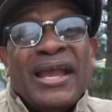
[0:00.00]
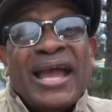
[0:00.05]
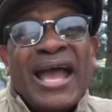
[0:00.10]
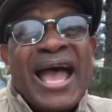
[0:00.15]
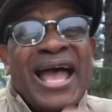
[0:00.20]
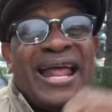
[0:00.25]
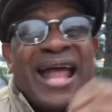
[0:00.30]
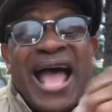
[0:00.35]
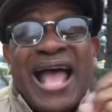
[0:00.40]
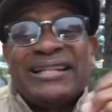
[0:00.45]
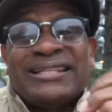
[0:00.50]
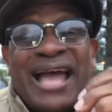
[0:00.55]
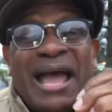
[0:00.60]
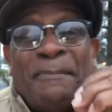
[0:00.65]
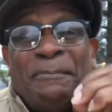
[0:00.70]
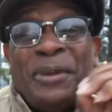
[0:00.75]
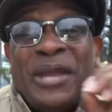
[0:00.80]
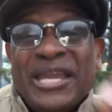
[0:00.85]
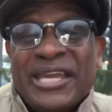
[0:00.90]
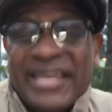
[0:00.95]
I
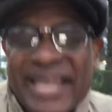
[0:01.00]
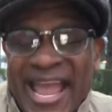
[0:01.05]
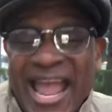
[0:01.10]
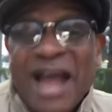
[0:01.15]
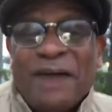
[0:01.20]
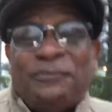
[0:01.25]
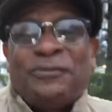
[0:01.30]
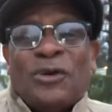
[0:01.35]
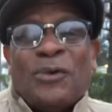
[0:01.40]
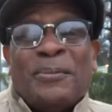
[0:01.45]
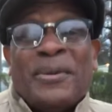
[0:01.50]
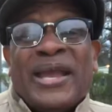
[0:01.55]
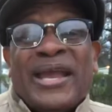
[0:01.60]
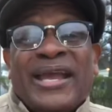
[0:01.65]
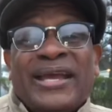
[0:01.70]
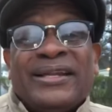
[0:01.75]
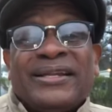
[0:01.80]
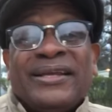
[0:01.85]
be careful, man,